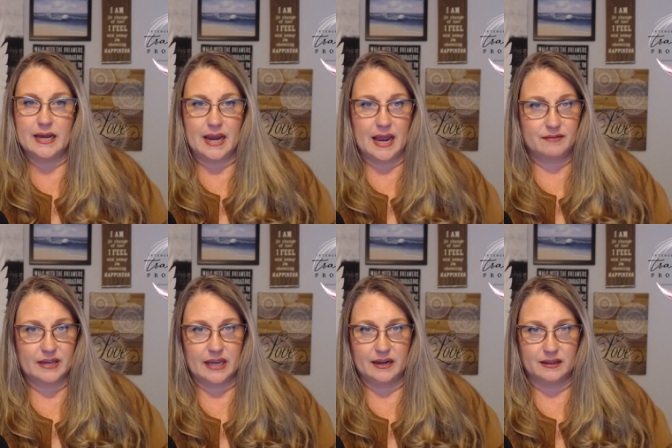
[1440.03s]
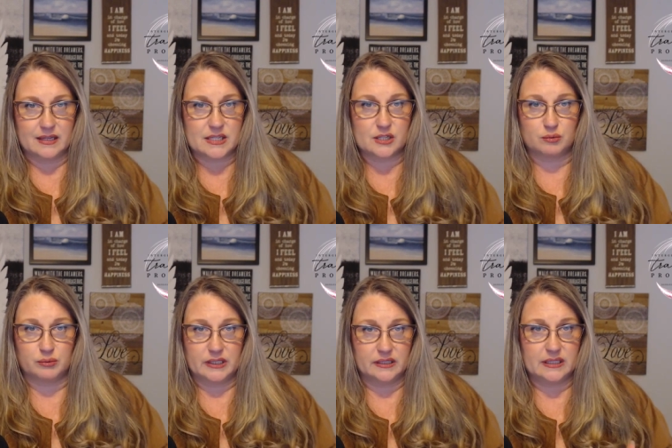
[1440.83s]
navigating this is
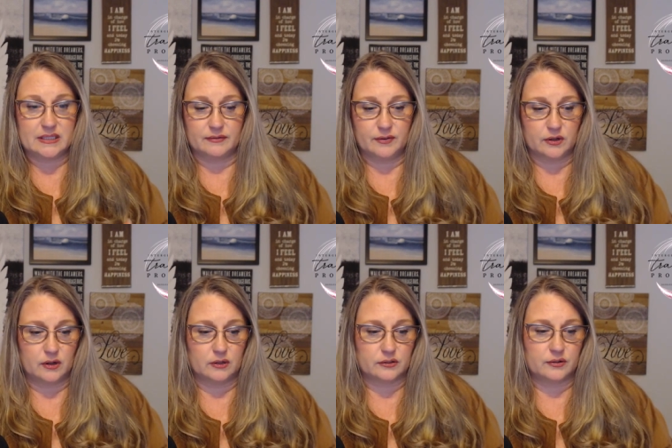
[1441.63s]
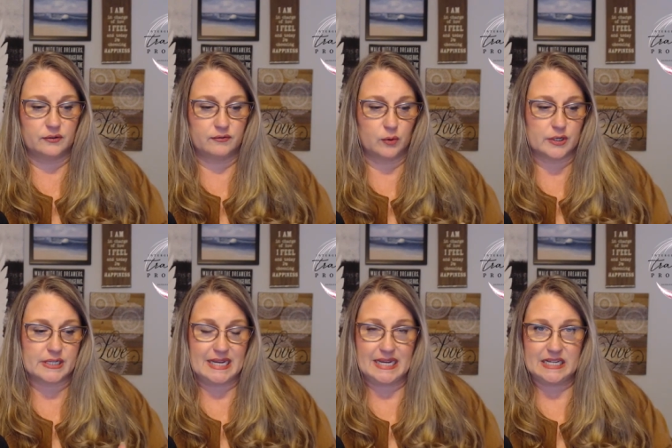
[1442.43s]
really difficult for
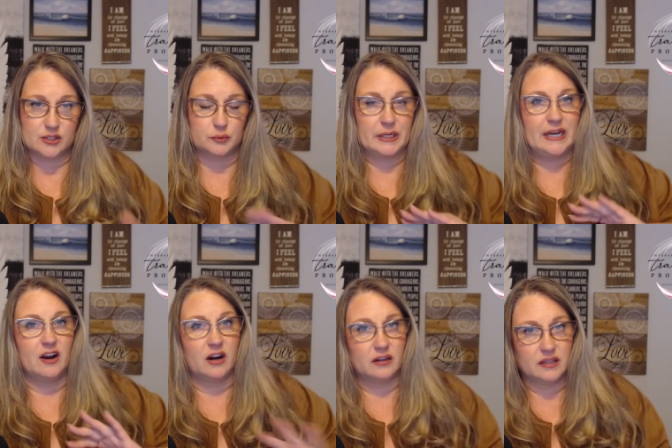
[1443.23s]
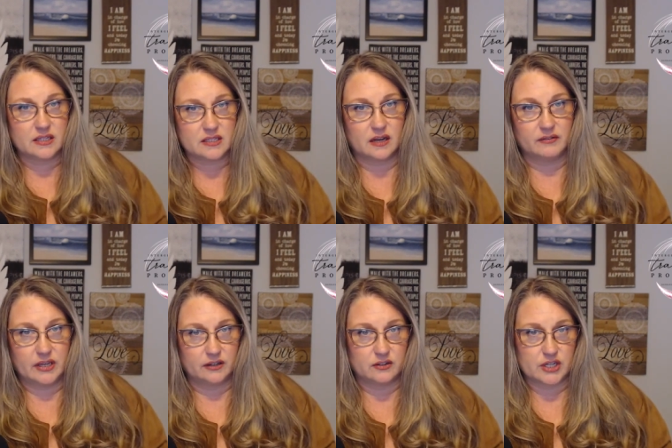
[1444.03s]
teens, regardless of
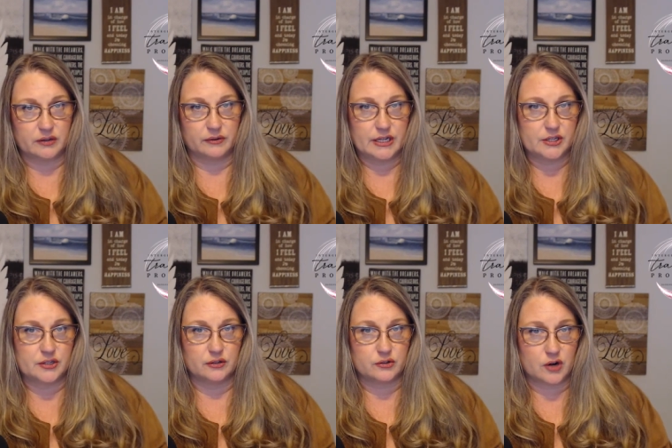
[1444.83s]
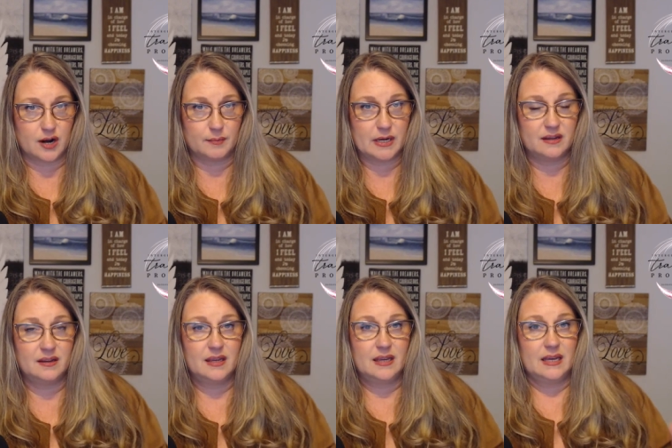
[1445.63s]
intergenerational trauma.
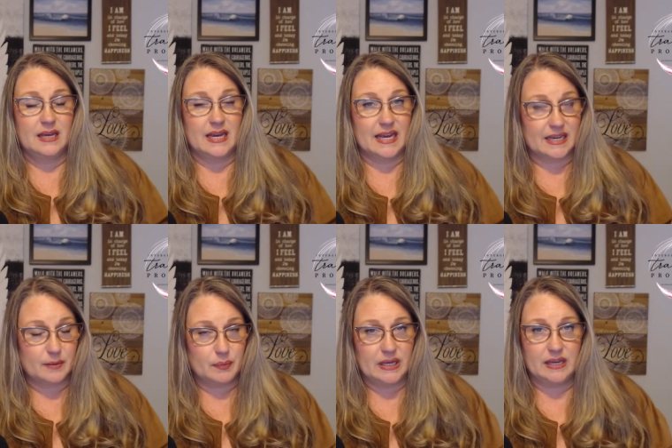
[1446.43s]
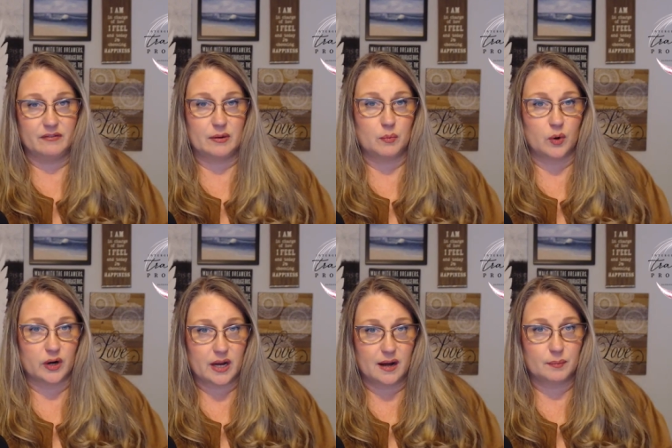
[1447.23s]
It can be even more
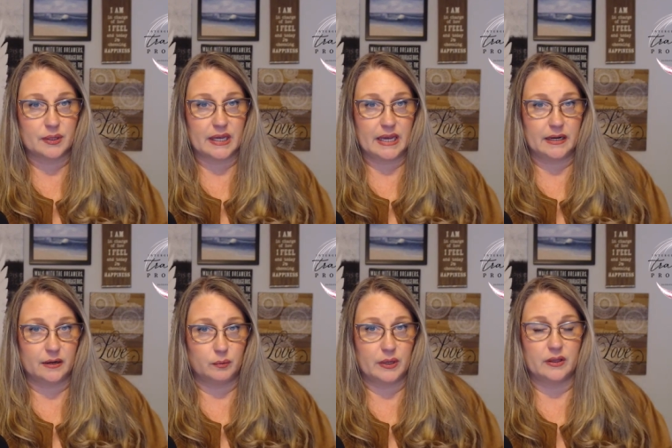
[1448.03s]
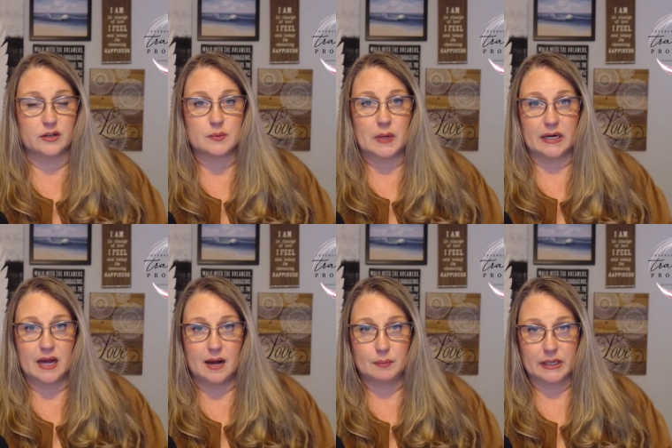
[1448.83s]
complicated when there's been
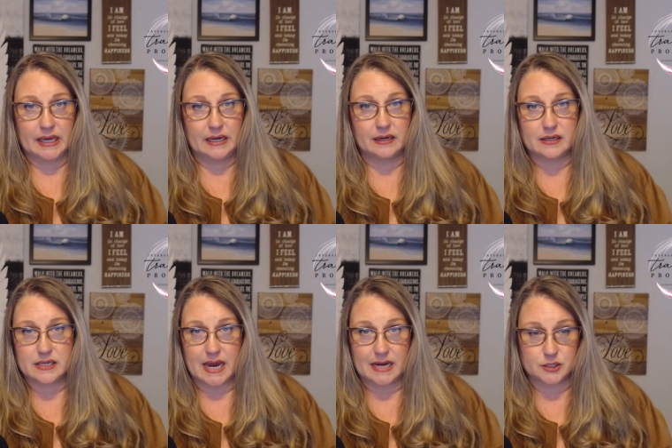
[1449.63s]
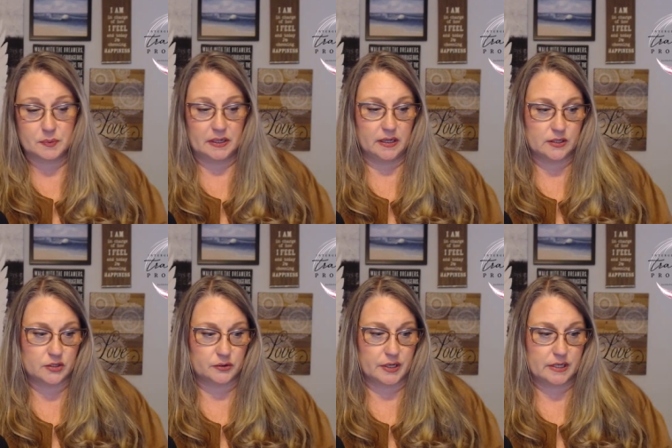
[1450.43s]
complicated attachment
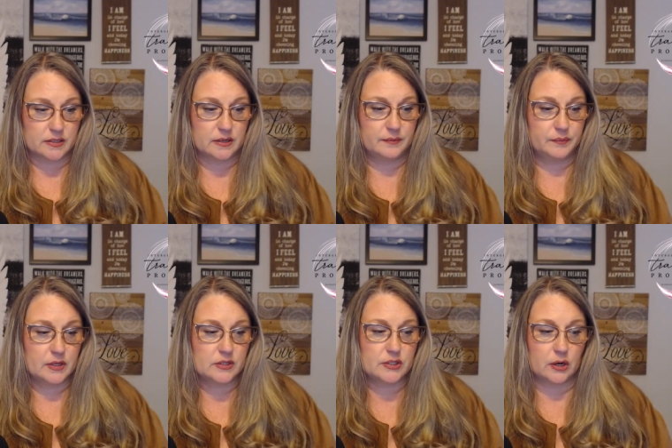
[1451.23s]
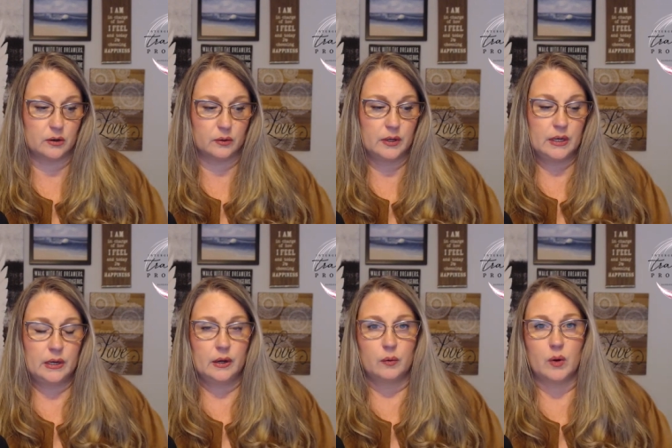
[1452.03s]
histories. So
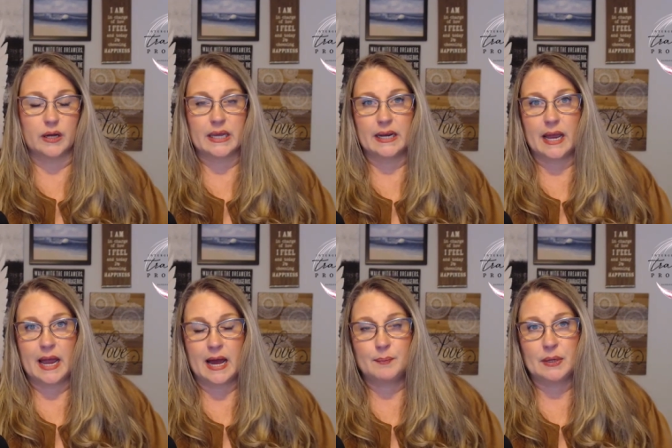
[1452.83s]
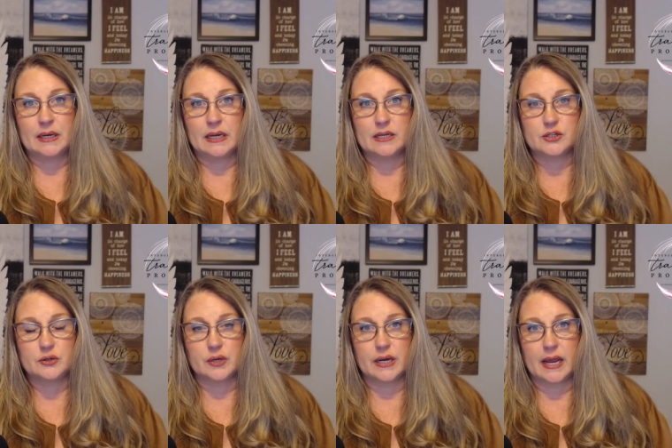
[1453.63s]
what can happen is
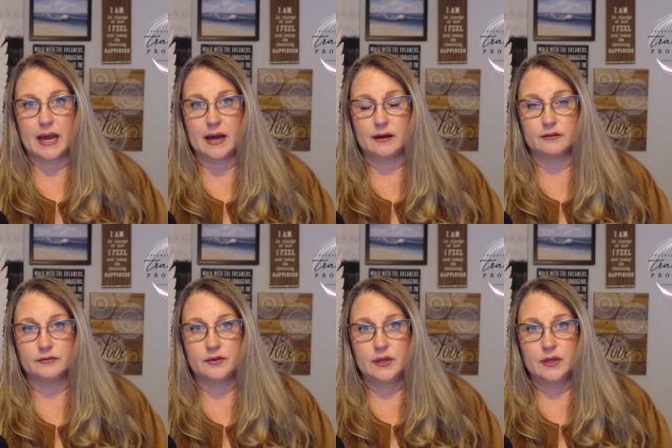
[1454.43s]
you can have